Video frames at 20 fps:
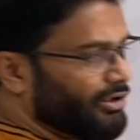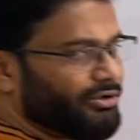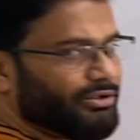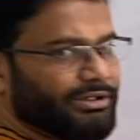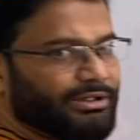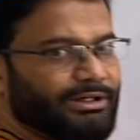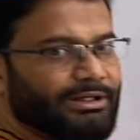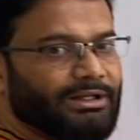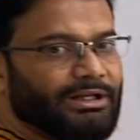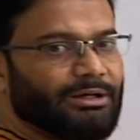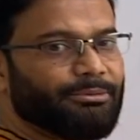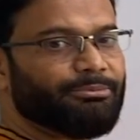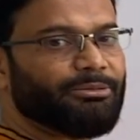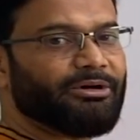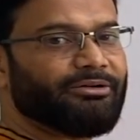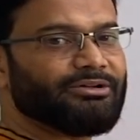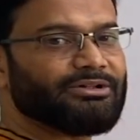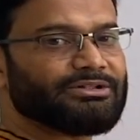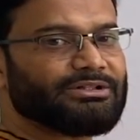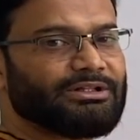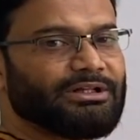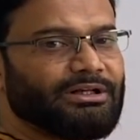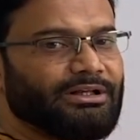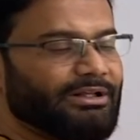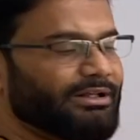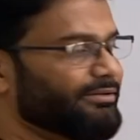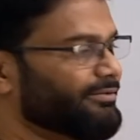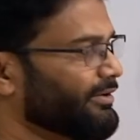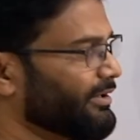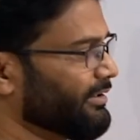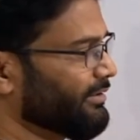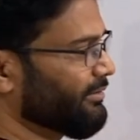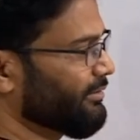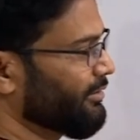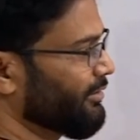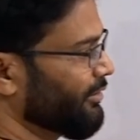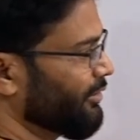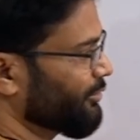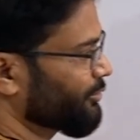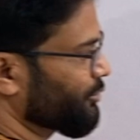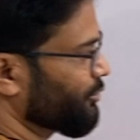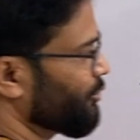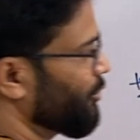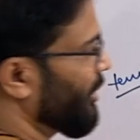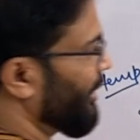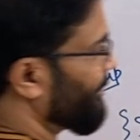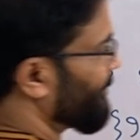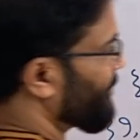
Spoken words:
the number is the even. So you have